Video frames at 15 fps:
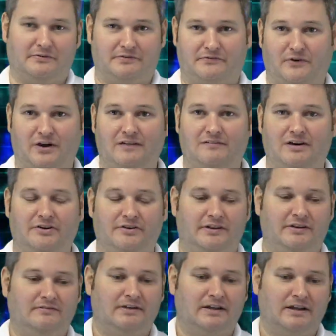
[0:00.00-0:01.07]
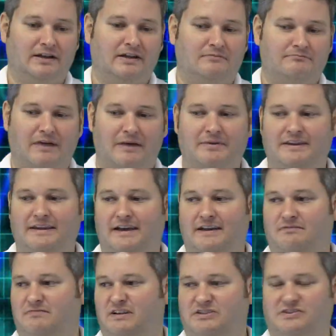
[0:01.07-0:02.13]
front loaded, maybe
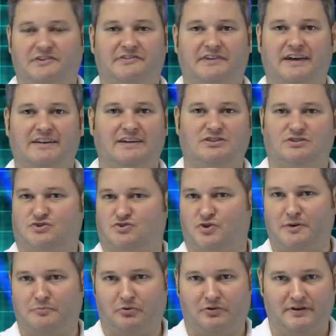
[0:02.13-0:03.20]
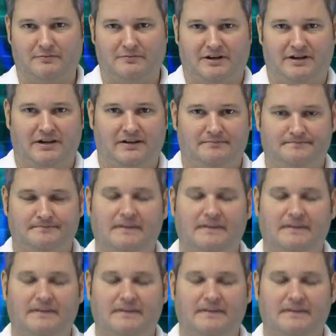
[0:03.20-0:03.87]
let's just say they just triple their money.